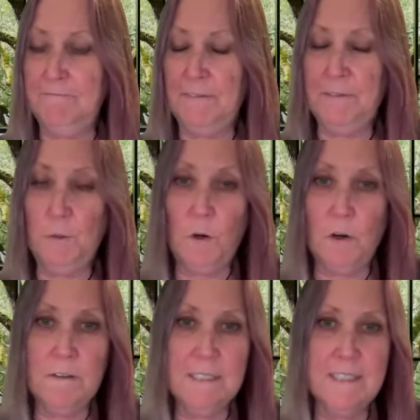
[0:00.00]
a few
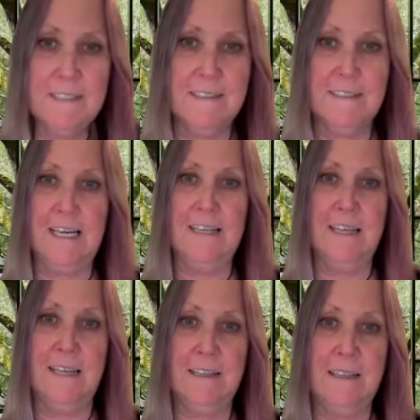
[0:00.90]
words to say
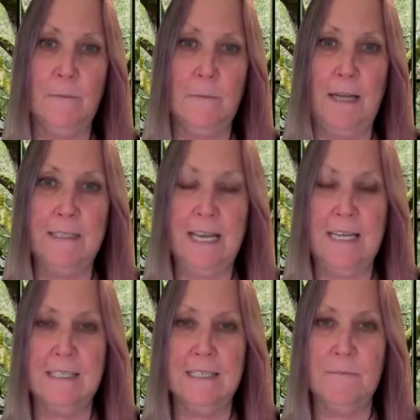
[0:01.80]
that the
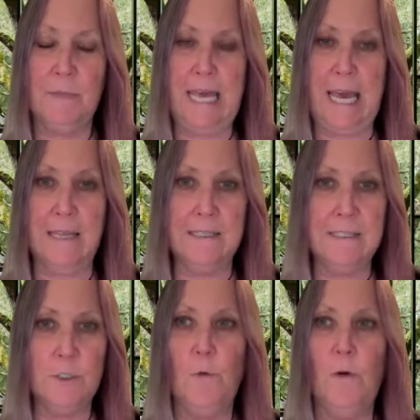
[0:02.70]
podcast began
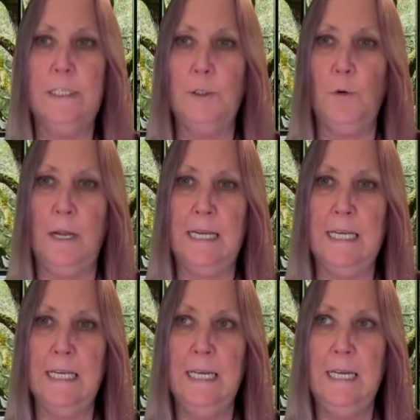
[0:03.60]
in
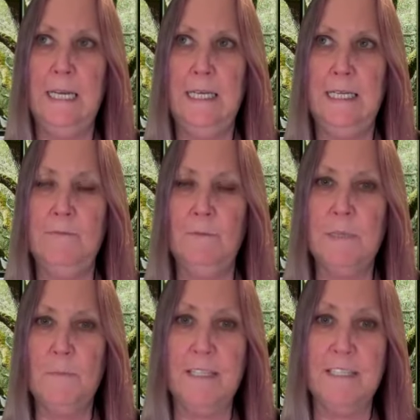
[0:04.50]
2020 in
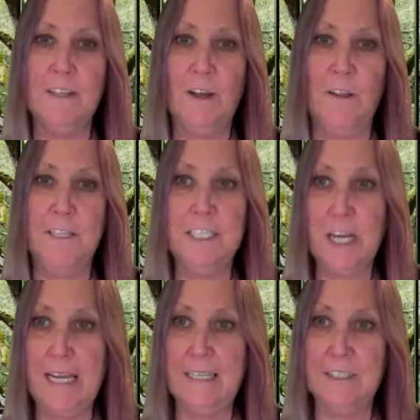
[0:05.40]
response to all the
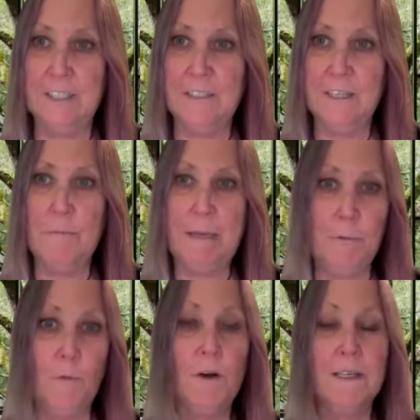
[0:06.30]
change that
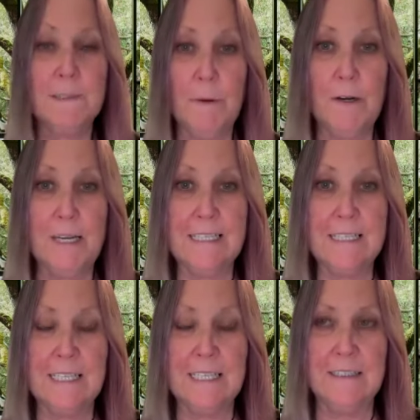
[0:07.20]
people were
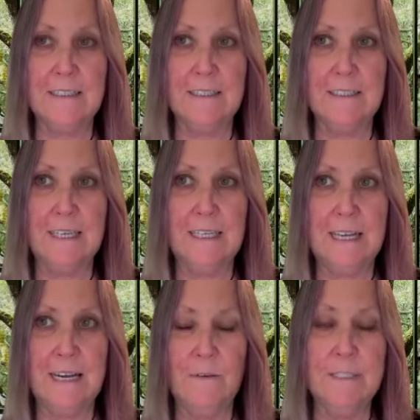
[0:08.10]
experiencing. And
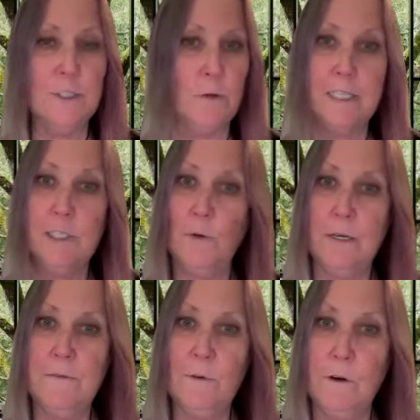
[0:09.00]
now in
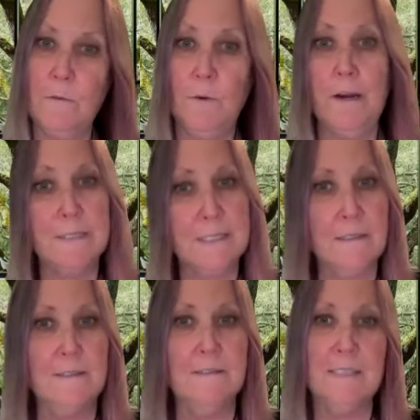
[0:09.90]
2024, we are
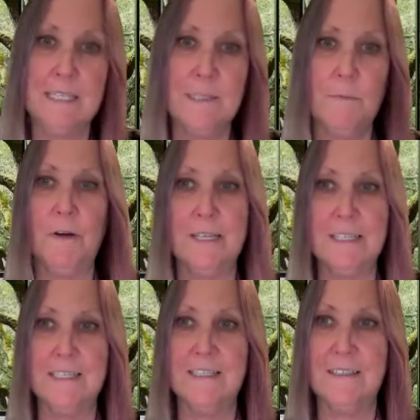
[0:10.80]
still
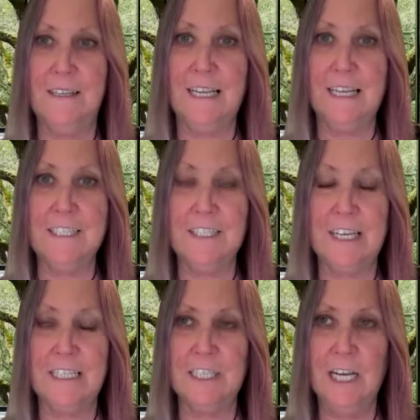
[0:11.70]
experiencing a lot of
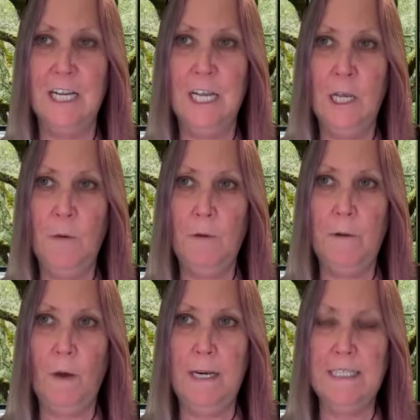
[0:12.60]
change. But I
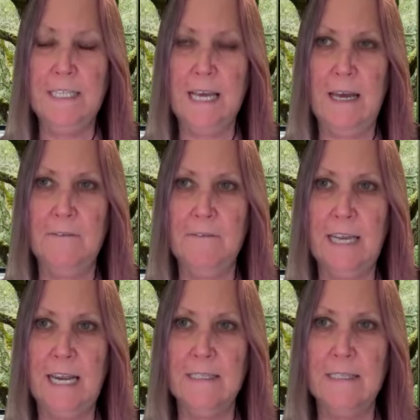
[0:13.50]
wanted to have
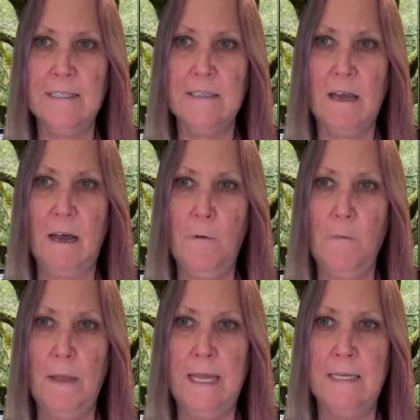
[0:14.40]
guests
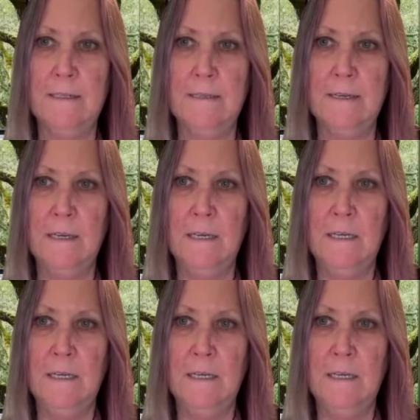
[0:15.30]
come and